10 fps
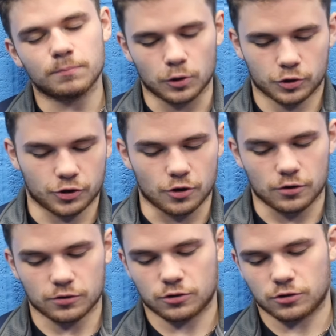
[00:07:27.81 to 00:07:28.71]
Block
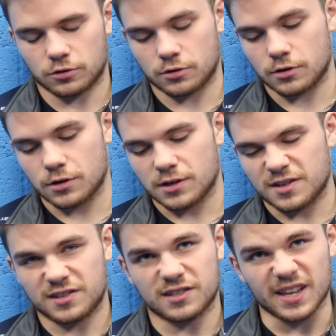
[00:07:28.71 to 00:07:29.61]
shots,
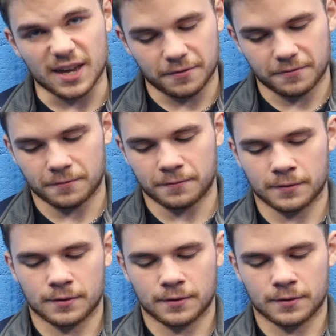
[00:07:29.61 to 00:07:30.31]
stiff.